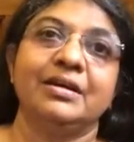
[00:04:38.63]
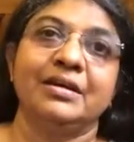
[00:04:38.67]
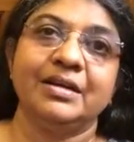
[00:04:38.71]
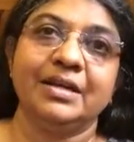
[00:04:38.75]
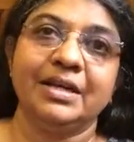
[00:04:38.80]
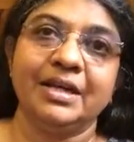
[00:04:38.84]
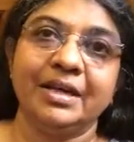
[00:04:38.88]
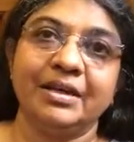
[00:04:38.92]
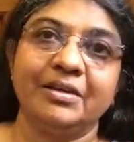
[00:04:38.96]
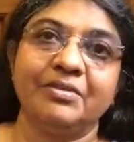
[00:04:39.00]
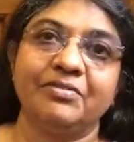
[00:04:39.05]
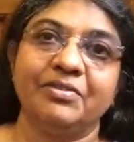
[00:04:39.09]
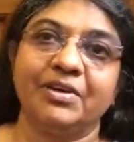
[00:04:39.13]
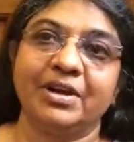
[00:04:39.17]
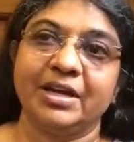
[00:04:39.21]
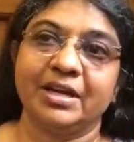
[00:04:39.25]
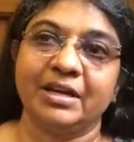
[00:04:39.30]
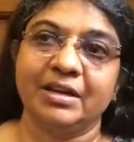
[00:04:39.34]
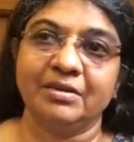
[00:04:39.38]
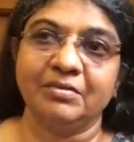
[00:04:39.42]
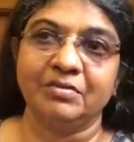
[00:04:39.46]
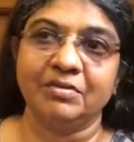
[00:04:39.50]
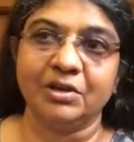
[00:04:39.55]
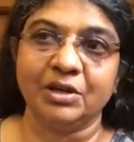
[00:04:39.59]

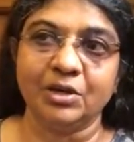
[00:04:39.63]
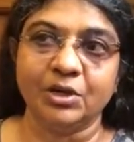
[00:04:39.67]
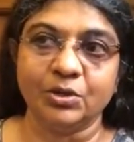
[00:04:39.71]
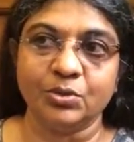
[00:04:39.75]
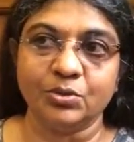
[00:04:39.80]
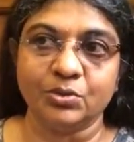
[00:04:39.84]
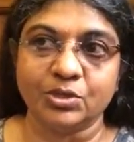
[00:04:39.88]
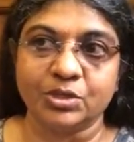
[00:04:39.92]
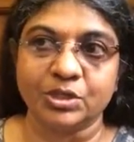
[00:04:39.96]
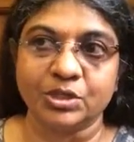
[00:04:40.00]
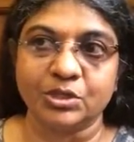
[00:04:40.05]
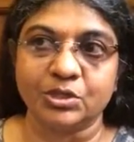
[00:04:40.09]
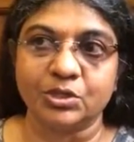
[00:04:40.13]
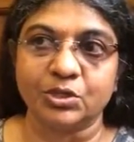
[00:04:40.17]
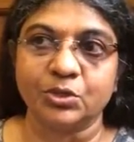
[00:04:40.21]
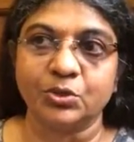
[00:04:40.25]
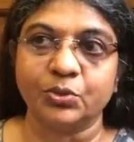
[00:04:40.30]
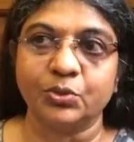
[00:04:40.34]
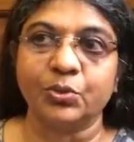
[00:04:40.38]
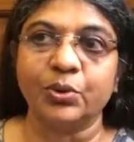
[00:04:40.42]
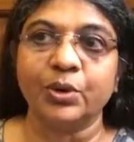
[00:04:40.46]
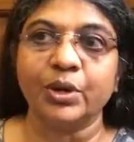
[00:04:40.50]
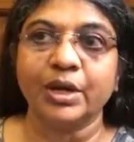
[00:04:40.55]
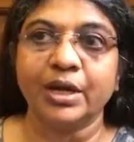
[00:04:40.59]
DFID will use it
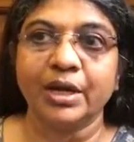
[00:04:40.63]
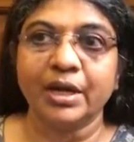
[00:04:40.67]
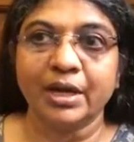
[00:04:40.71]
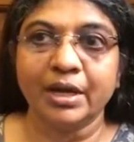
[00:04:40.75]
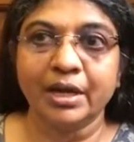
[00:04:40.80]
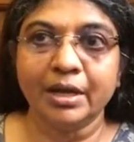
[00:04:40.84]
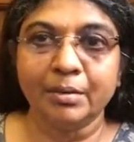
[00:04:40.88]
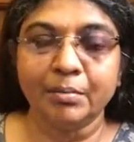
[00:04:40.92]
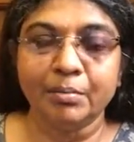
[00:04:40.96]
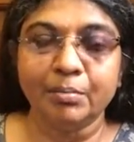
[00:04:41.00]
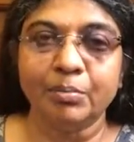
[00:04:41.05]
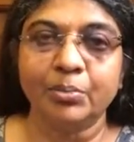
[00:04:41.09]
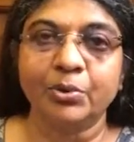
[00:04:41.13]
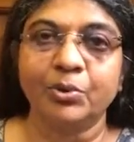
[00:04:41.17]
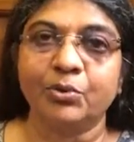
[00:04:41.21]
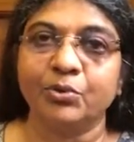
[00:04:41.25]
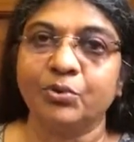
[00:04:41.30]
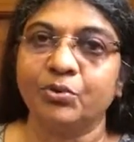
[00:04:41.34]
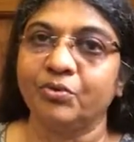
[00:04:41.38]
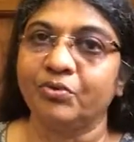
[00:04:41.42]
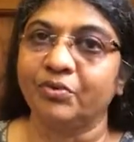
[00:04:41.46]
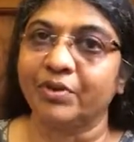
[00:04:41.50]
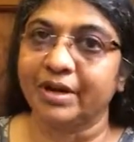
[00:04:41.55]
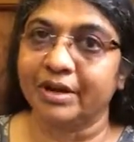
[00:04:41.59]
to
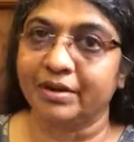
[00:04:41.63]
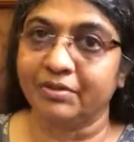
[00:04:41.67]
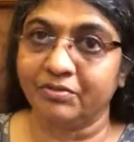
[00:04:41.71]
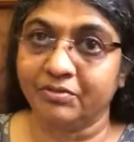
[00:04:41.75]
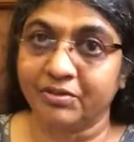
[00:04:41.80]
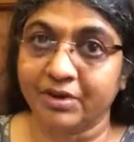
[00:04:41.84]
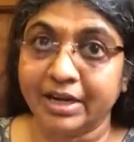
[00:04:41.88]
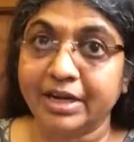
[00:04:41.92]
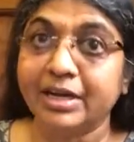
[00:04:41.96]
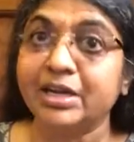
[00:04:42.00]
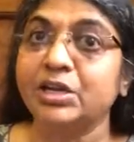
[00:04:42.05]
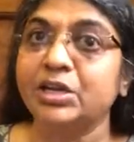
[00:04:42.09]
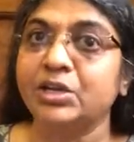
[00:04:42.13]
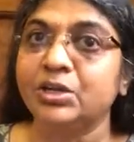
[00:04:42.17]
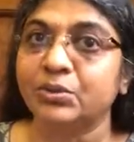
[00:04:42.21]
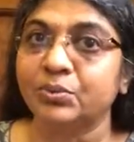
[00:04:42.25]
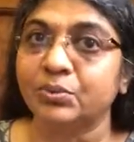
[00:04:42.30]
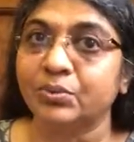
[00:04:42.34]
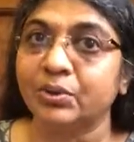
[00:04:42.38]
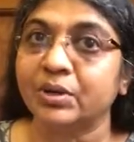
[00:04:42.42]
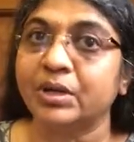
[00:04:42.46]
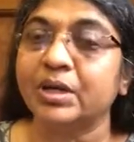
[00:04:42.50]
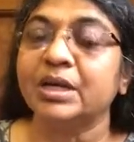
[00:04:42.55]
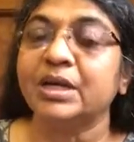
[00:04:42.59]
improve and
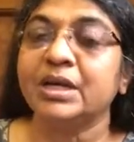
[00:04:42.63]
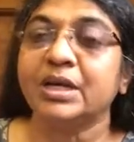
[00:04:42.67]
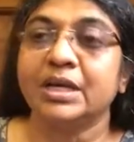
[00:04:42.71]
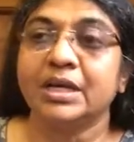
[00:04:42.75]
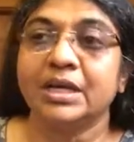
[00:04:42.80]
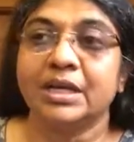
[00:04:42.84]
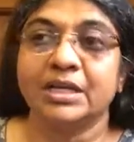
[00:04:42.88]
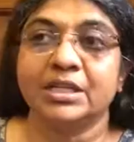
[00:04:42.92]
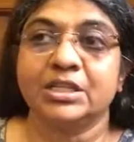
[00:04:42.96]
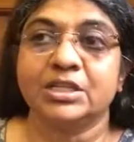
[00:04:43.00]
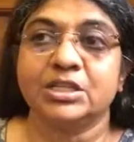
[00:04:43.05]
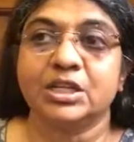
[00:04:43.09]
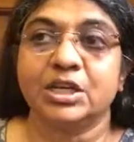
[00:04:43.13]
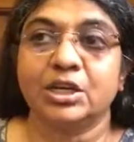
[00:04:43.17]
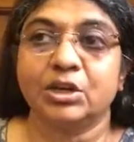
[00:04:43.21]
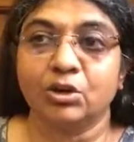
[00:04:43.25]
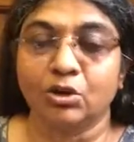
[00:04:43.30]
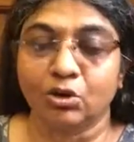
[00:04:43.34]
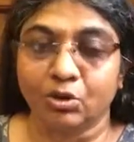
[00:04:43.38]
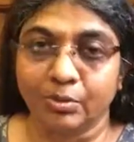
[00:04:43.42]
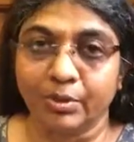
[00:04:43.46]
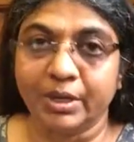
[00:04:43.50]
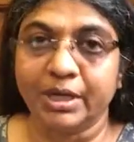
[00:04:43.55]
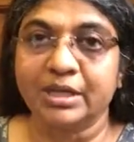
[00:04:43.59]
fine-tune its
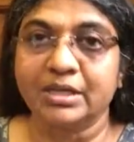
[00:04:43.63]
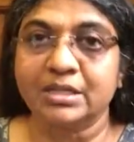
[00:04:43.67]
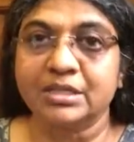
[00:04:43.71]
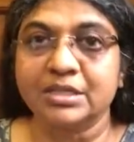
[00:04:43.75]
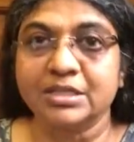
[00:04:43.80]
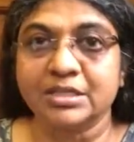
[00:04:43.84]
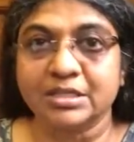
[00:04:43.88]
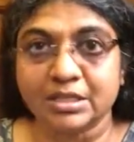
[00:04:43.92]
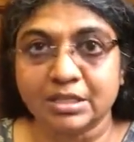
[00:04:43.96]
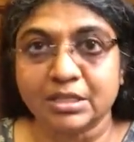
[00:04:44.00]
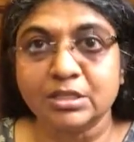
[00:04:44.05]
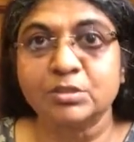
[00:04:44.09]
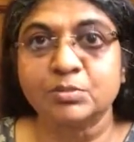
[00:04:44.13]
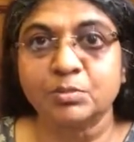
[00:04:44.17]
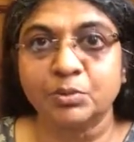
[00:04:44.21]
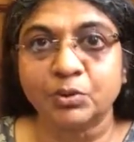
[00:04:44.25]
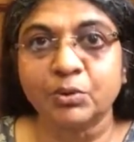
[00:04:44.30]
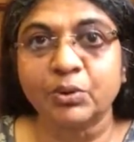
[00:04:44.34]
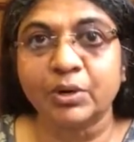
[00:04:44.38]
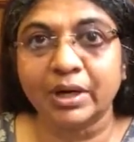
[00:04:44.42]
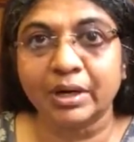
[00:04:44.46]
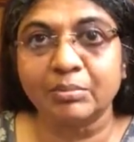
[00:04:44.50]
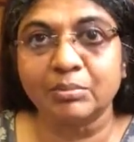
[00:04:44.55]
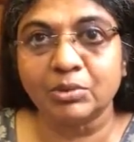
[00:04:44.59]
economic assistance
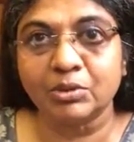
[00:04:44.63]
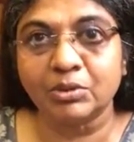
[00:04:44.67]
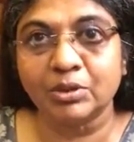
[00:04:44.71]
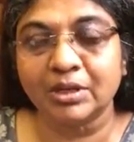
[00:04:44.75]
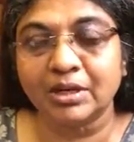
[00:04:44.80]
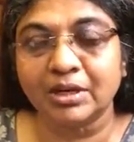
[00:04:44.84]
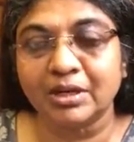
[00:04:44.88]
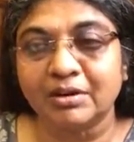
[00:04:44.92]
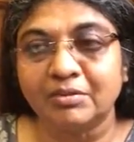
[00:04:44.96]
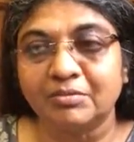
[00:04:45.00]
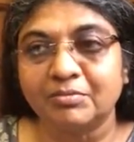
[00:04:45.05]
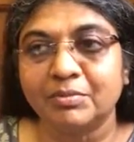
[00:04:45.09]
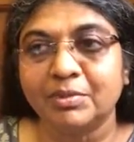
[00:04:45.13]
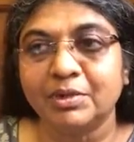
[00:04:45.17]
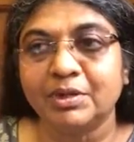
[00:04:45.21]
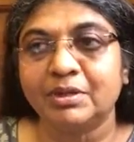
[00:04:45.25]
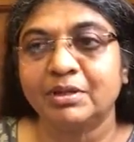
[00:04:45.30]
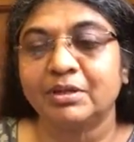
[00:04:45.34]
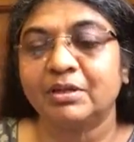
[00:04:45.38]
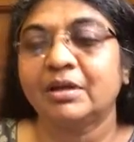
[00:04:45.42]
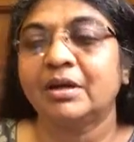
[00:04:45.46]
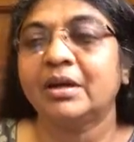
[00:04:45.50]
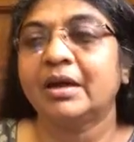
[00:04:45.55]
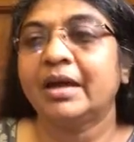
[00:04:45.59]
program to the
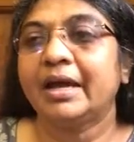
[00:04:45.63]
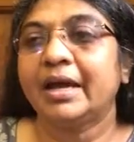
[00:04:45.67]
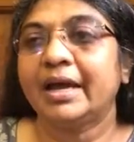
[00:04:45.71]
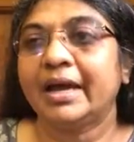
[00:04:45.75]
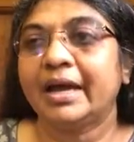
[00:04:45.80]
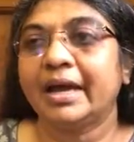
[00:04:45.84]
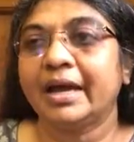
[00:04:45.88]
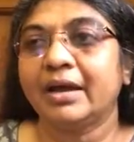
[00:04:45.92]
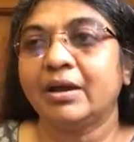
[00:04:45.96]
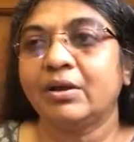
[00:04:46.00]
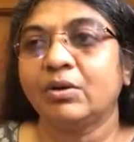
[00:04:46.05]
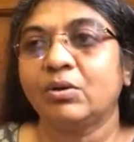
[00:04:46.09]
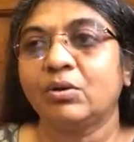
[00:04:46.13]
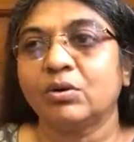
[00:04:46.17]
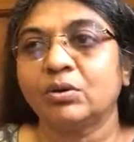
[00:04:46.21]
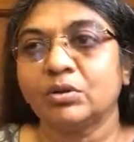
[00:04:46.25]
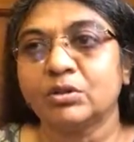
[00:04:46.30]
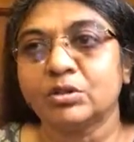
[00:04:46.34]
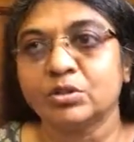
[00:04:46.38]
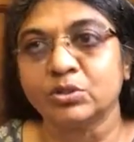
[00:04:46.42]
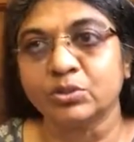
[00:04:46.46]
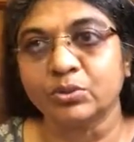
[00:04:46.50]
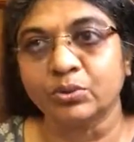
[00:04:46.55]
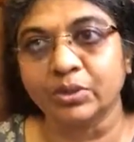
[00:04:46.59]
government and
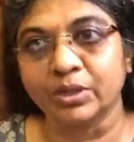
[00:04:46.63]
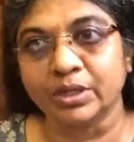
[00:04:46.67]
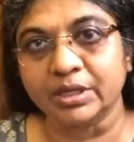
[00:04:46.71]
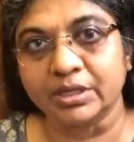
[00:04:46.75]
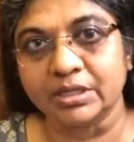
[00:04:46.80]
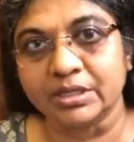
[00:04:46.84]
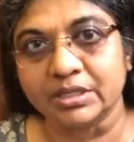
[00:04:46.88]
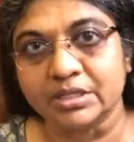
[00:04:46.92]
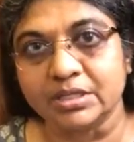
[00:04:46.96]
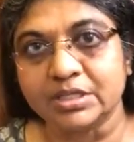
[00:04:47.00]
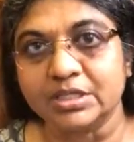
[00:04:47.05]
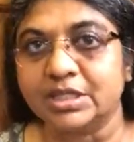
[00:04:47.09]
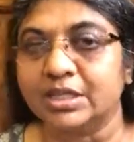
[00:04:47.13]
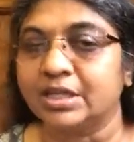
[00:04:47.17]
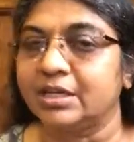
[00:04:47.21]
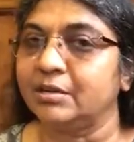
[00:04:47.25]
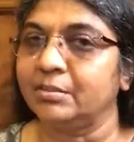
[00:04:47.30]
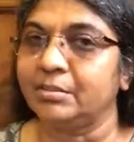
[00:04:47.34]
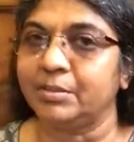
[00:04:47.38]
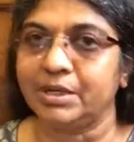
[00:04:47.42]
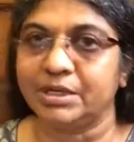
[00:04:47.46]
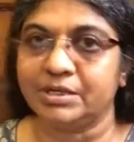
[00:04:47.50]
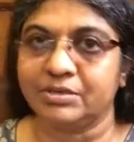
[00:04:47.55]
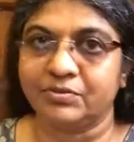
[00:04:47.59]
also its
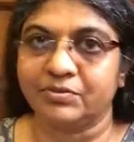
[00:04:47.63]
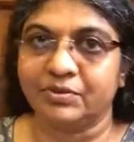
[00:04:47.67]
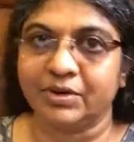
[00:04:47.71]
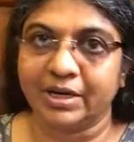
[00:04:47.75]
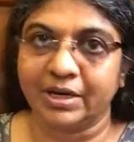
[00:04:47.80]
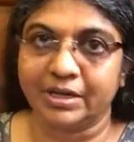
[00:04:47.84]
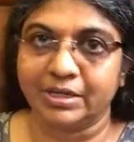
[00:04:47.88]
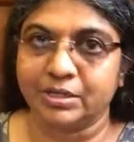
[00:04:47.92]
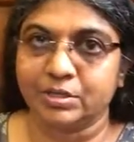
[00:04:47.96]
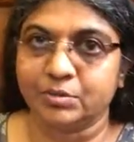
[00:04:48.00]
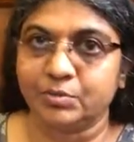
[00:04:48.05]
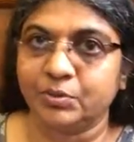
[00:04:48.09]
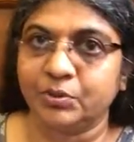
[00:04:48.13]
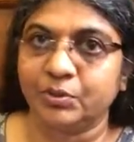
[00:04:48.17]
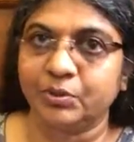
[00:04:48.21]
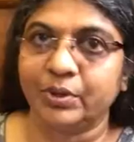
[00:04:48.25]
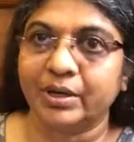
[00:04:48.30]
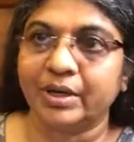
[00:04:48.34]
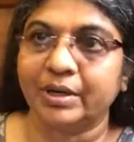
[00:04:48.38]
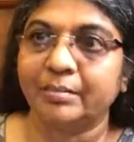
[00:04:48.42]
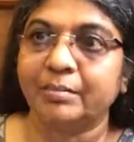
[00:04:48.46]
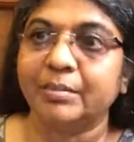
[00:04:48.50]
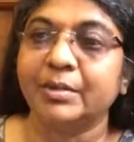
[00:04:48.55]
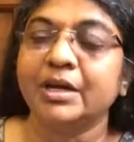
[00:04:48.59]
gender-based violence
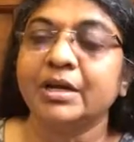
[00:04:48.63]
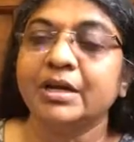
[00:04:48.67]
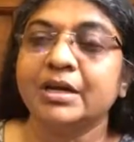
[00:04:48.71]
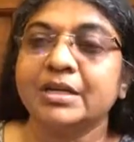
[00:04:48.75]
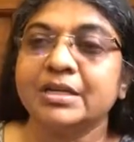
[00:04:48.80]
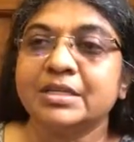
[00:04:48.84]
program.